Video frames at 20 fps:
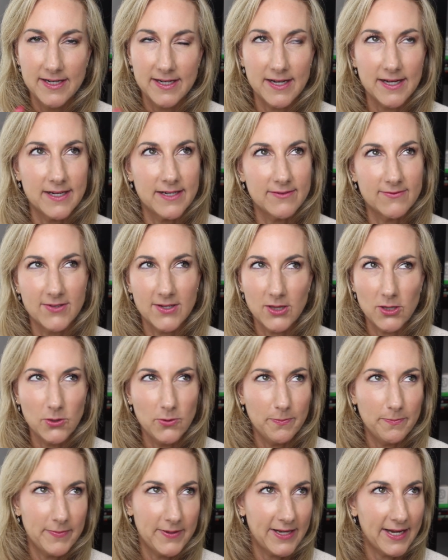uh,
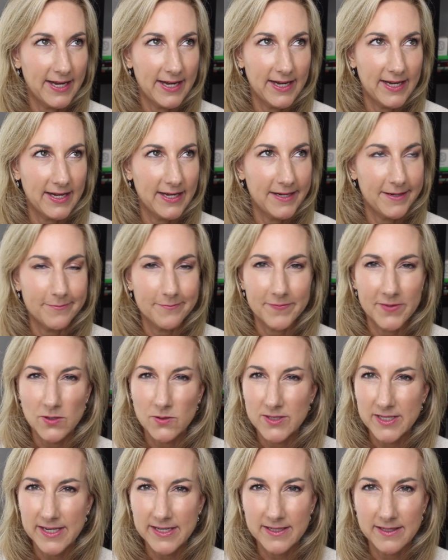Volupte,
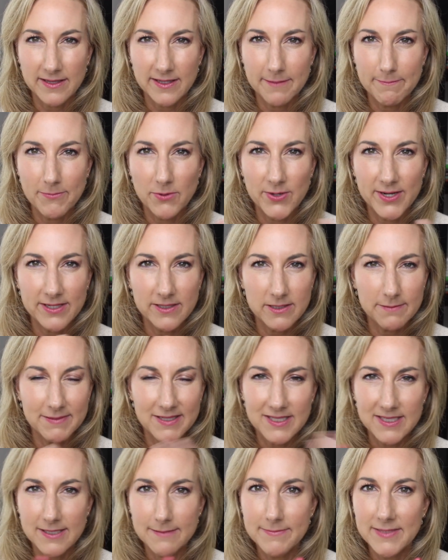those kind of lip oils,
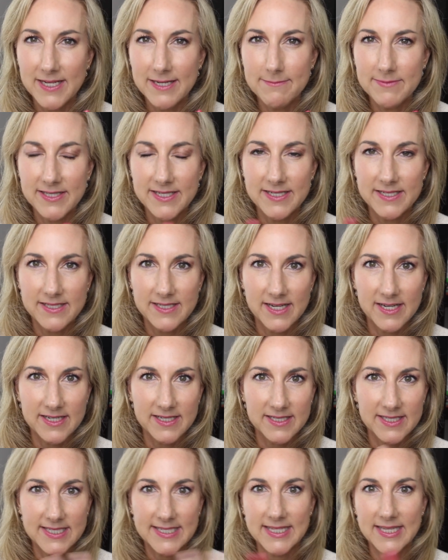but sometimes they just kind
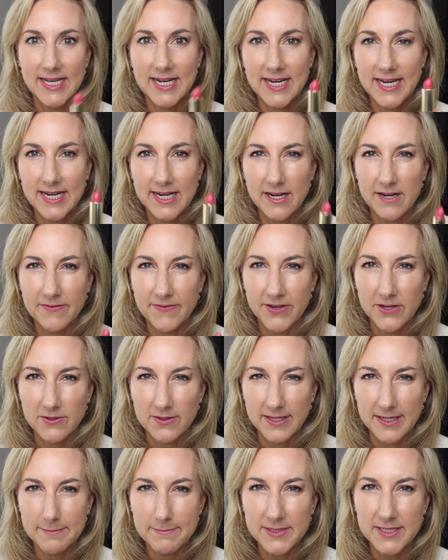of slide off your
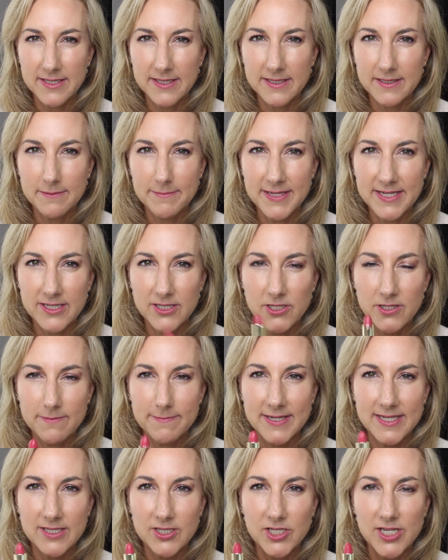lips a little bit too
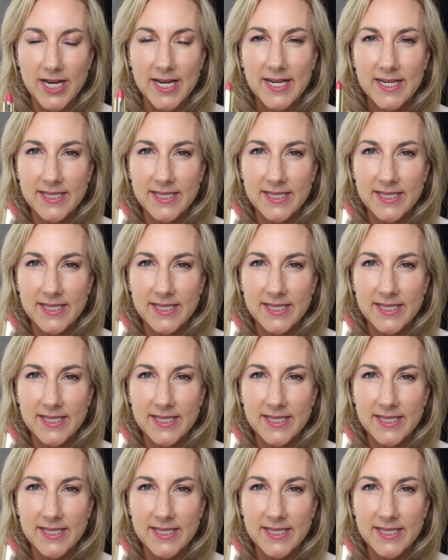much.